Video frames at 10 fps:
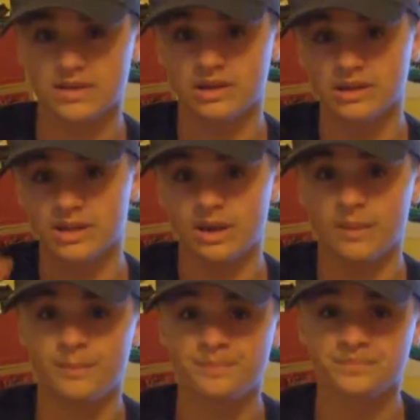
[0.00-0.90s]
on
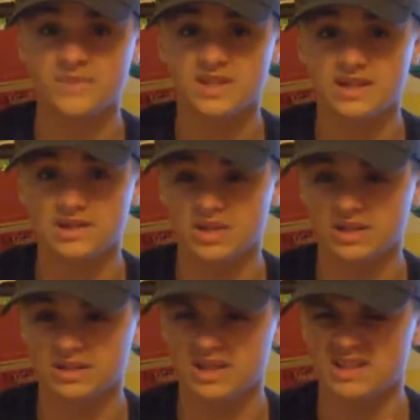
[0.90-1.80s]
the
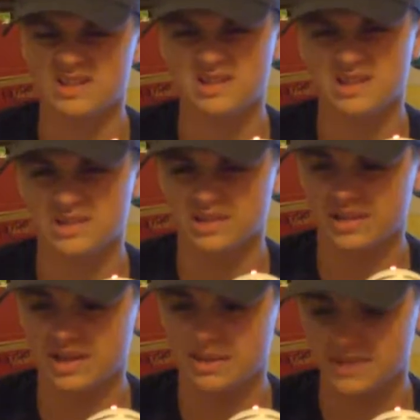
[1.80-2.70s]
stitching, not the stitching,
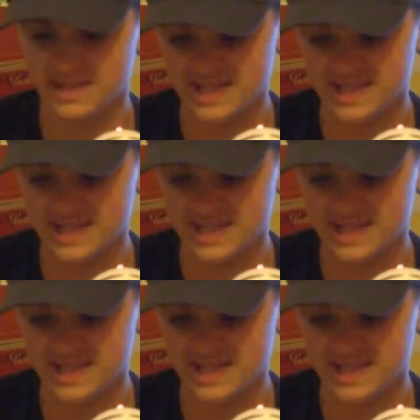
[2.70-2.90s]
the